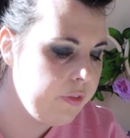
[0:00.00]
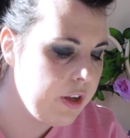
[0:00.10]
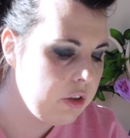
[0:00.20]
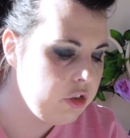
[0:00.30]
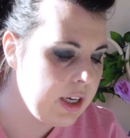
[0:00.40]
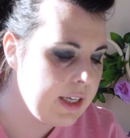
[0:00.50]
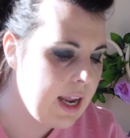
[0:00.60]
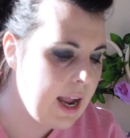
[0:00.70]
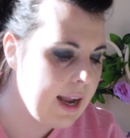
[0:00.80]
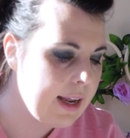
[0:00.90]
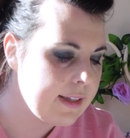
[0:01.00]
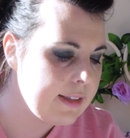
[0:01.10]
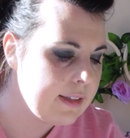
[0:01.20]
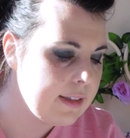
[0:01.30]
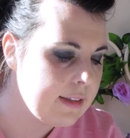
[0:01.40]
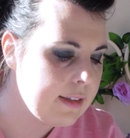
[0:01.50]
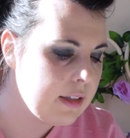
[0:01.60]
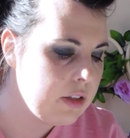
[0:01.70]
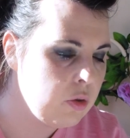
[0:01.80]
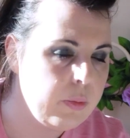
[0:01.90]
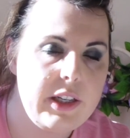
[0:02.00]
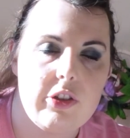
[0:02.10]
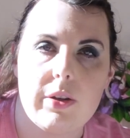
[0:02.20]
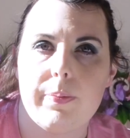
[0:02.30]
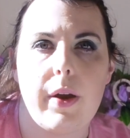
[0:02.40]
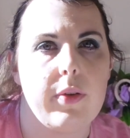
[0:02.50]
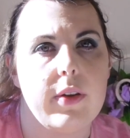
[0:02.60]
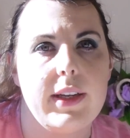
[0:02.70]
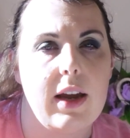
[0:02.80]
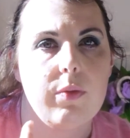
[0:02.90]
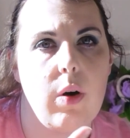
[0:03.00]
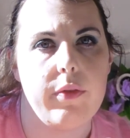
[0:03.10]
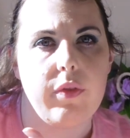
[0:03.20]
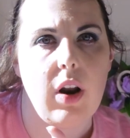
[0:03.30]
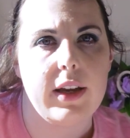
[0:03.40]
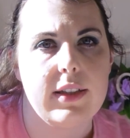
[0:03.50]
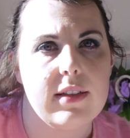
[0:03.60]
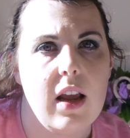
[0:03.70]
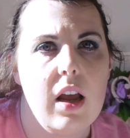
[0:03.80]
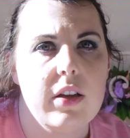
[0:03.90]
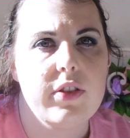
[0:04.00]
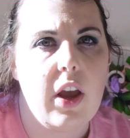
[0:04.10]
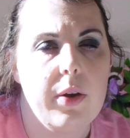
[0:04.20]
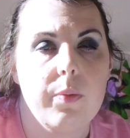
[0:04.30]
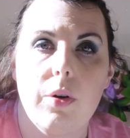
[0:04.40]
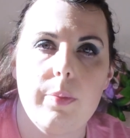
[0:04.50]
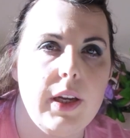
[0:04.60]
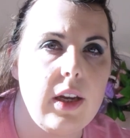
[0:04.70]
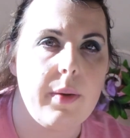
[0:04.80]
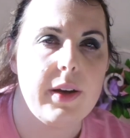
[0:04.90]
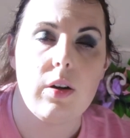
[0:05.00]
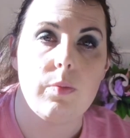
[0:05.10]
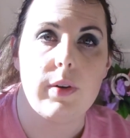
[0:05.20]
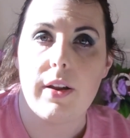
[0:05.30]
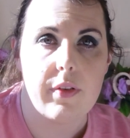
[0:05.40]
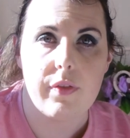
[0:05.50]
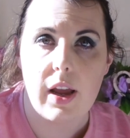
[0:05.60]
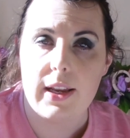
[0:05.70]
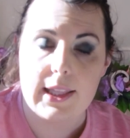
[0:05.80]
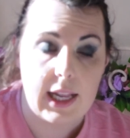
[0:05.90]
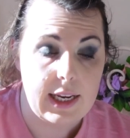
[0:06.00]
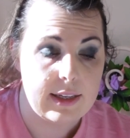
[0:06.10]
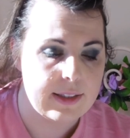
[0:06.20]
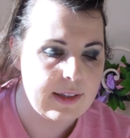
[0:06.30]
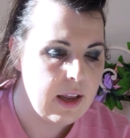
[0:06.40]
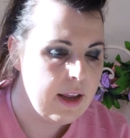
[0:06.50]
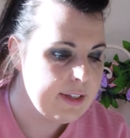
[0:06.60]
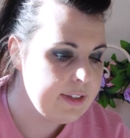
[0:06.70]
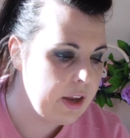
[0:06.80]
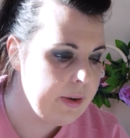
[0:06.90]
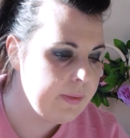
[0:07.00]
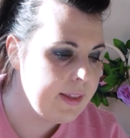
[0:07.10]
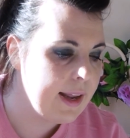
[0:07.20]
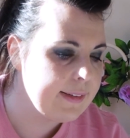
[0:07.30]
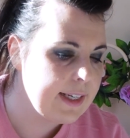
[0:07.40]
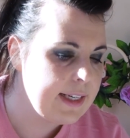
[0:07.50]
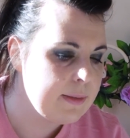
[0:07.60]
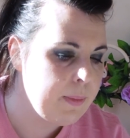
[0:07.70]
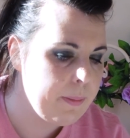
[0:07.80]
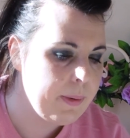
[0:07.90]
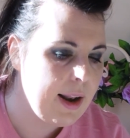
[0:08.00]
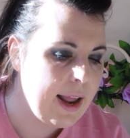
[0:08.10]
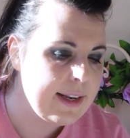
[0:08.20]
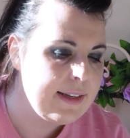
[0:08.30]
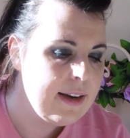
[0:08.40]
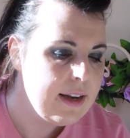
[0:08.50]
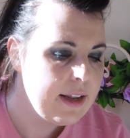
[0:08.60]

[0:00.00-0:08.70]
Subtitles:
Virgin and Norwegian both only have one flight, so we'll be going on whatever flight that is. So that is my plan.